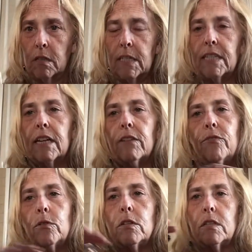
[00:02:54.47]
instead of
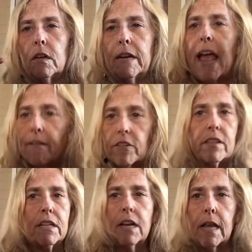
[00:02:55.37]
focusing on
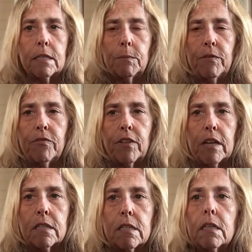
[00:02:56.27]
everything that has to be
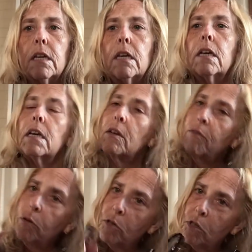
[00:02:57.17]
fixed,
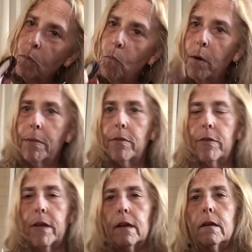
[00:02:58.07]
focus on one
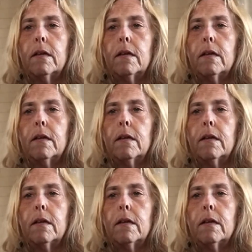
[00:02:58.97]
thing.